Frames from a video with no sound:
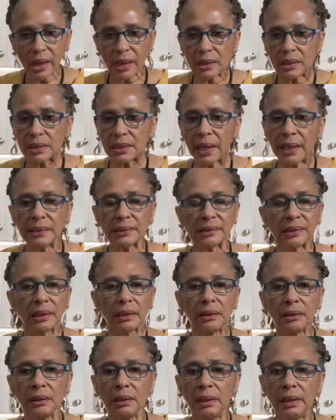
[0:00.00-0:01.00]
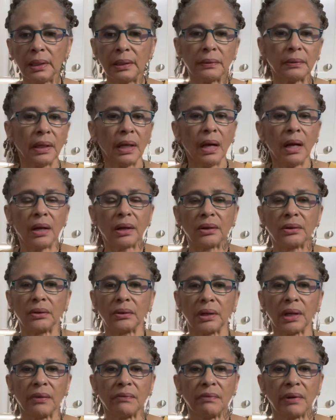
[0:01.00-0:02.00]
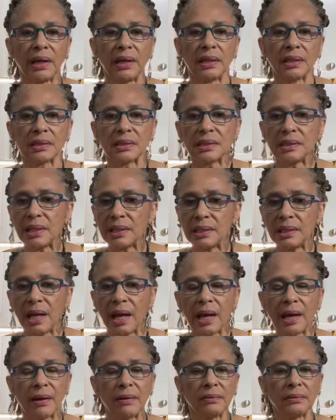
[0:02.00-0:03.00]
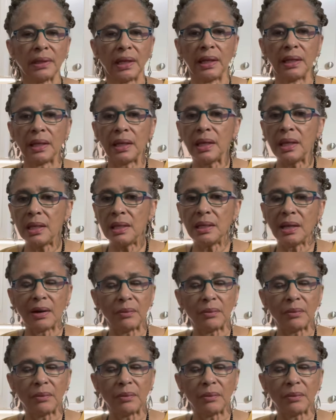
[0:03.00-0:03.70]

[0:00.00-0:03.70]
Tasting good. Gonna get ready to sit down and eat.